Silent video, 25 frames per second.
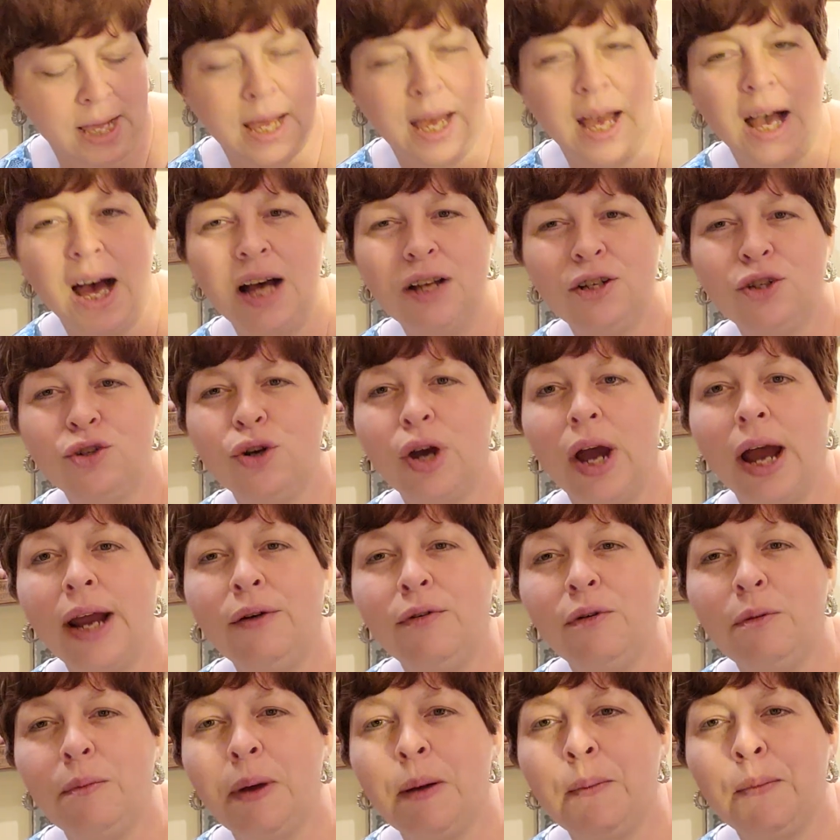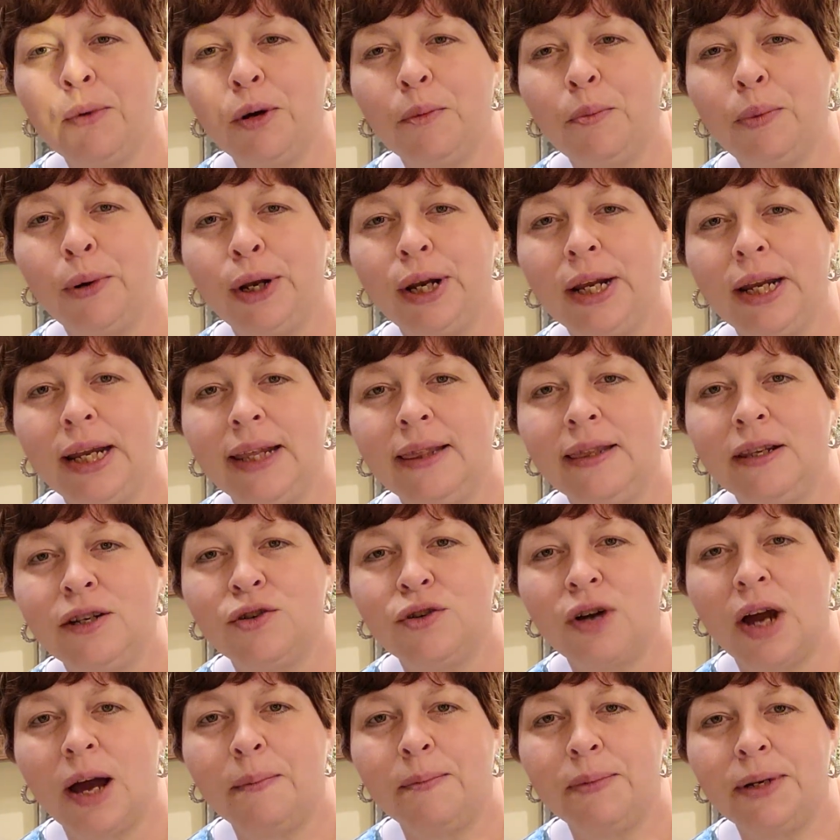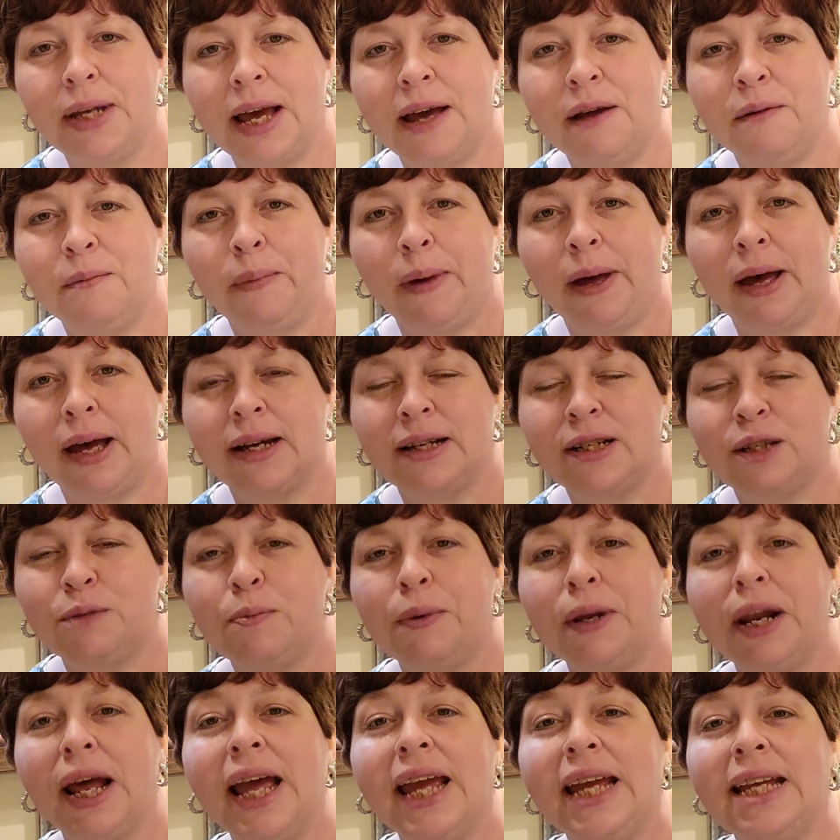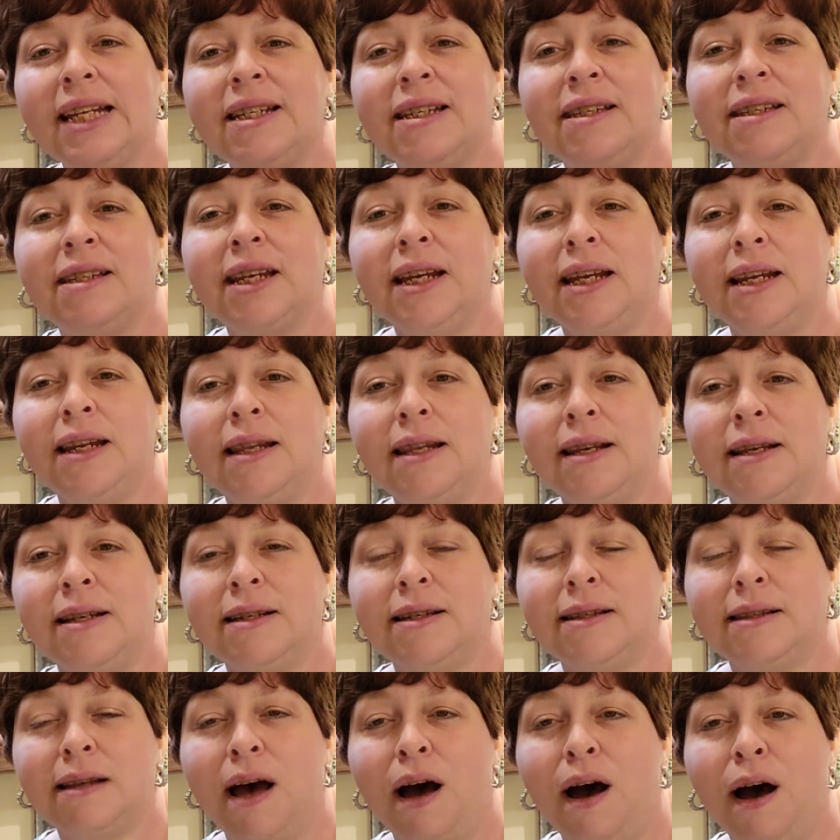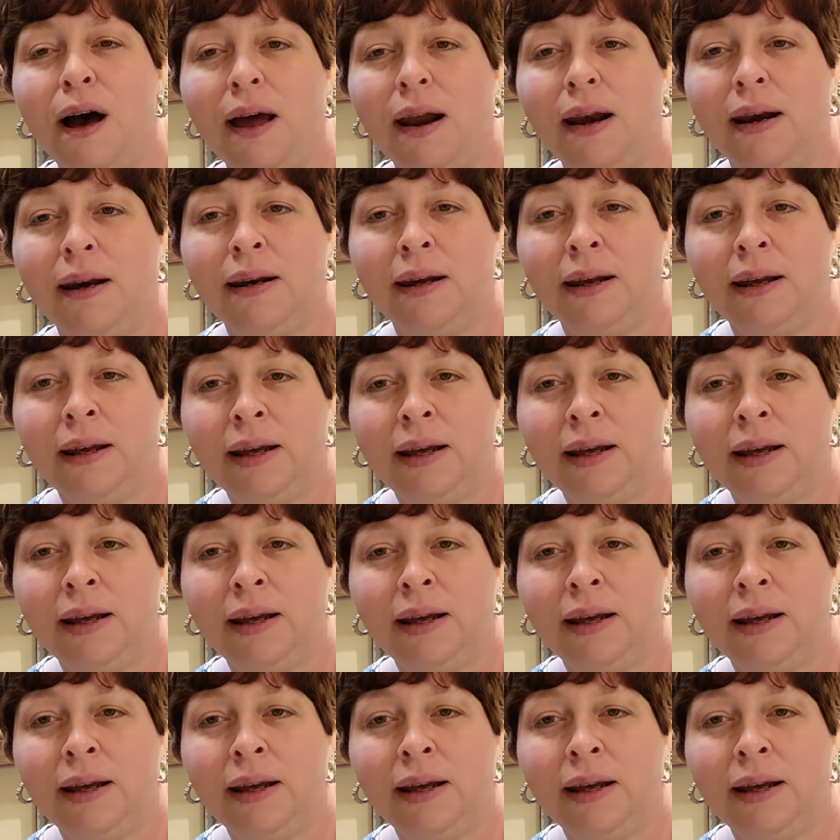I'll try to remember to put it in the drop-down box, but I had seen this on,